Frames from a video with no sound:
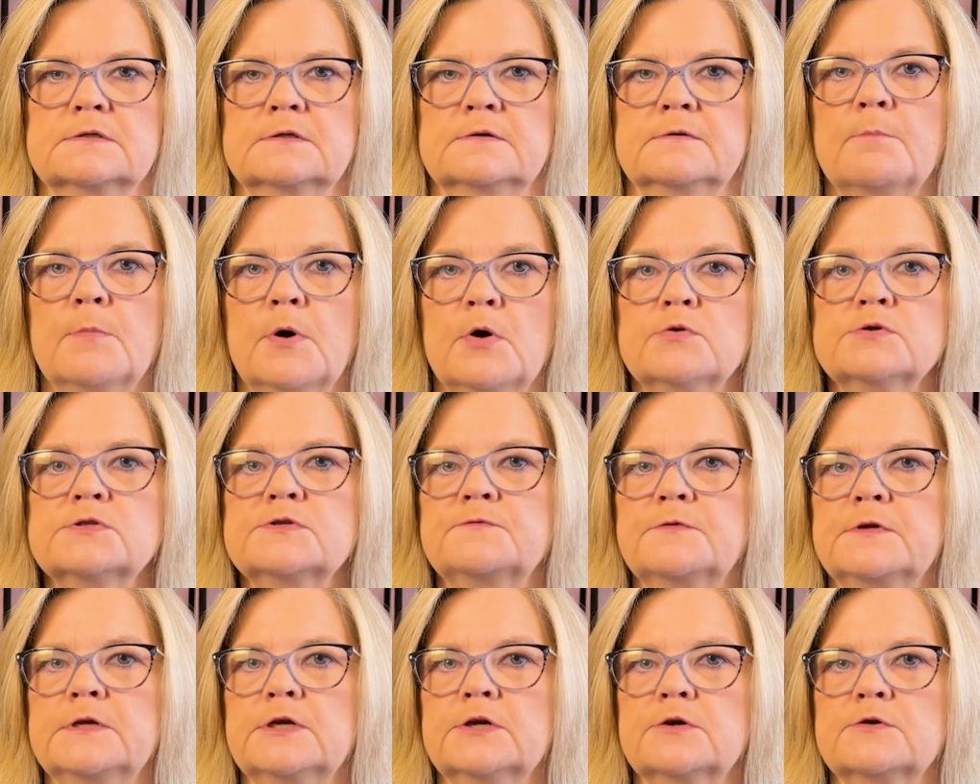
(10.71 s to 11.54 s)
Most
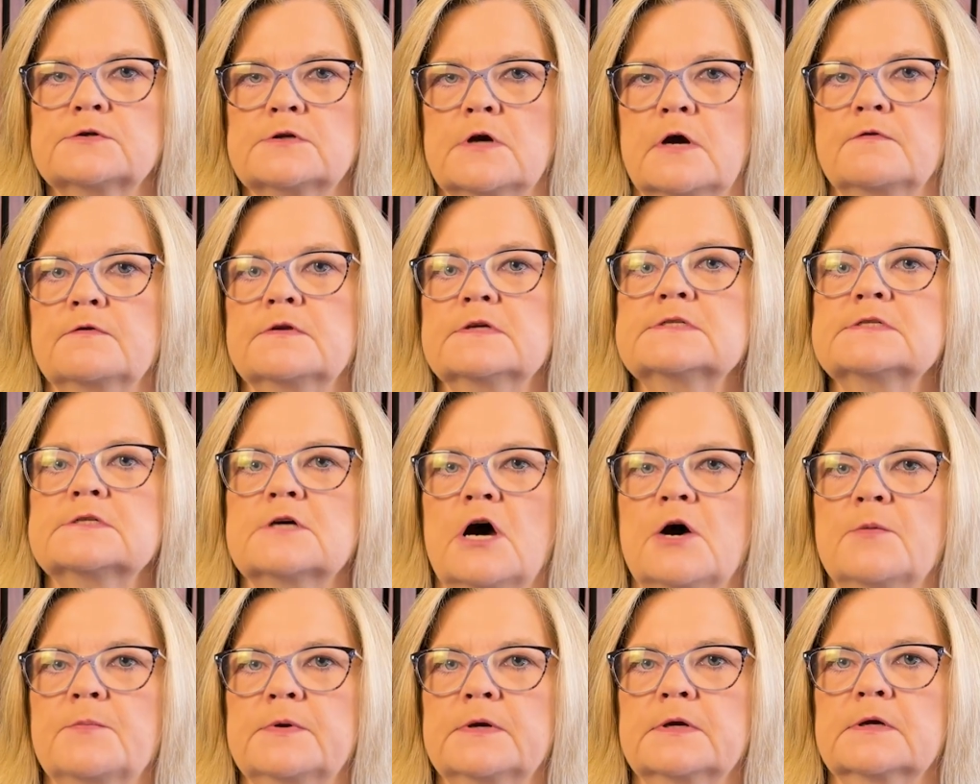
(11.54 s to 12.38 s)
videos on this
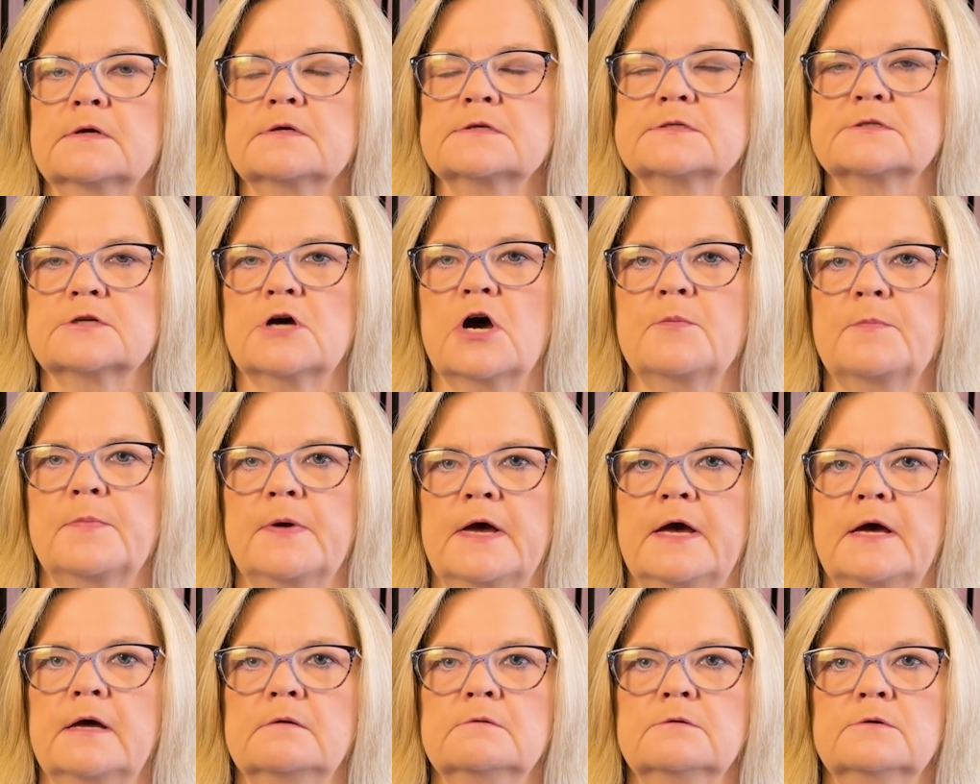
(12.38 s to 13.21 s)
topic stop
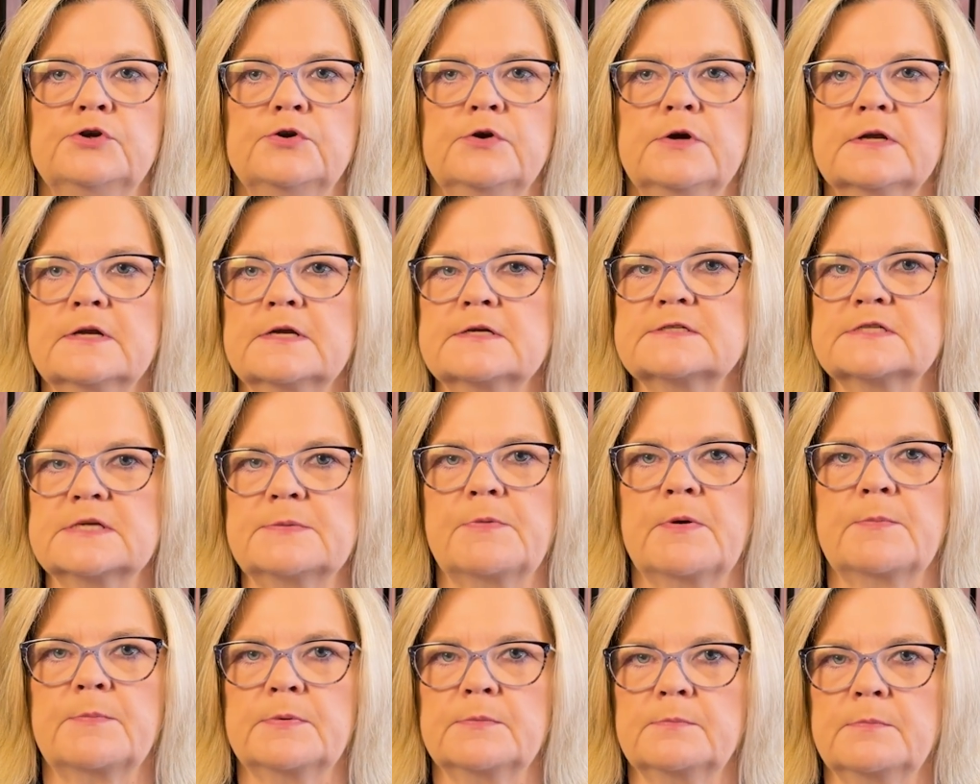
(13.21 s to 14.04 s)
at you get a step
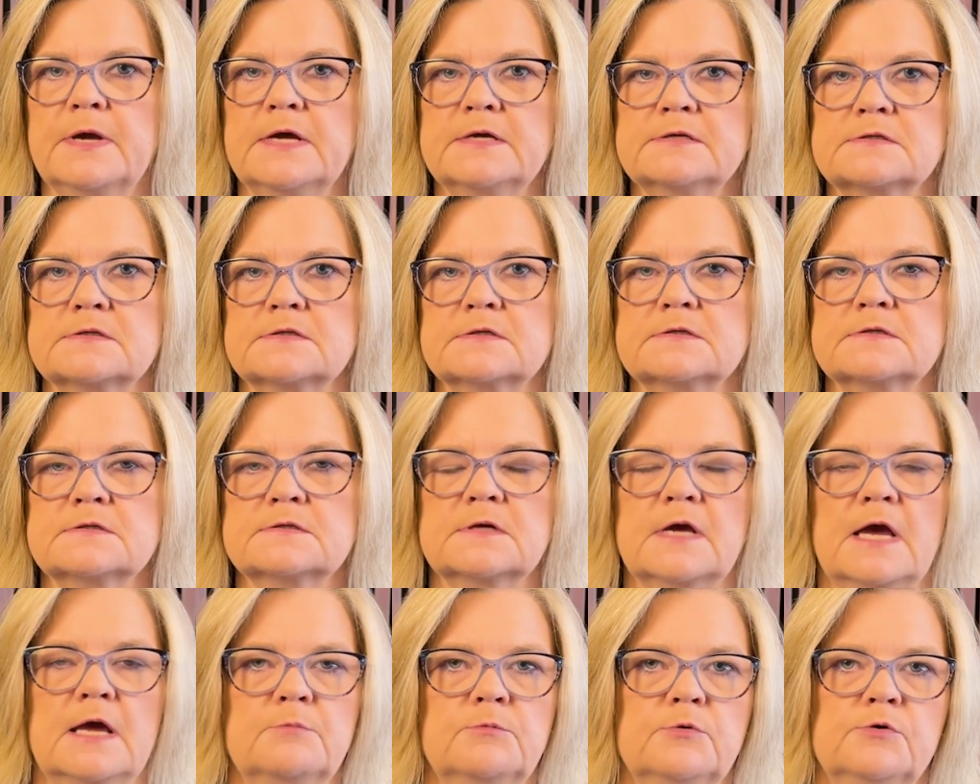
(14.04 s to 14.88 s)
up in basis
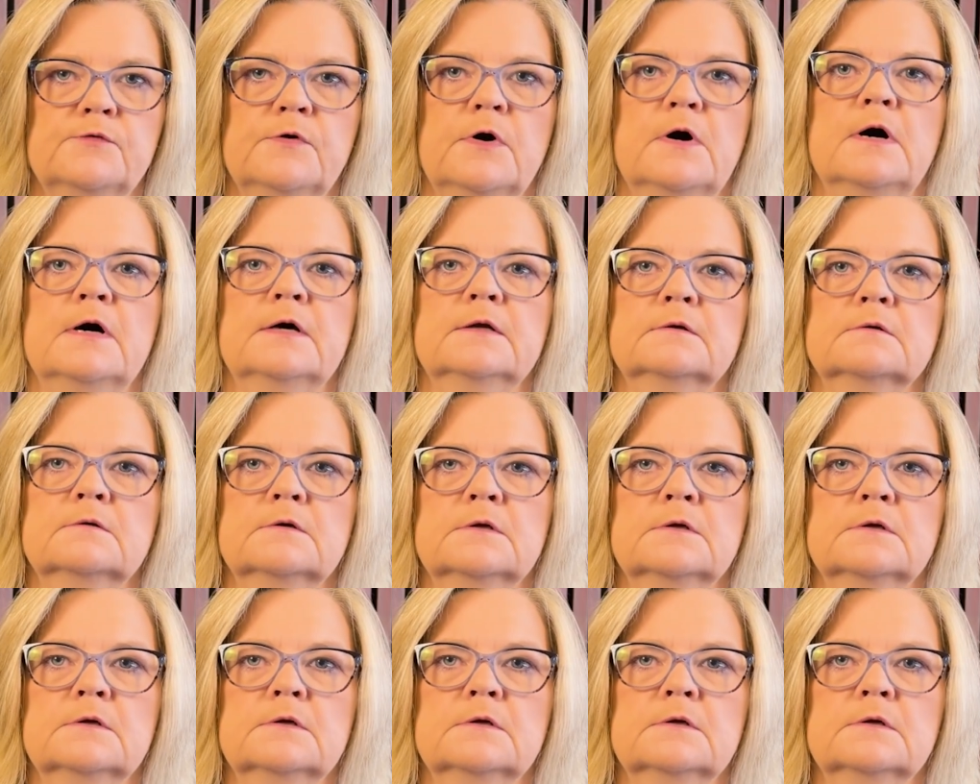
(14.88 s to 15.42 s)
and move on.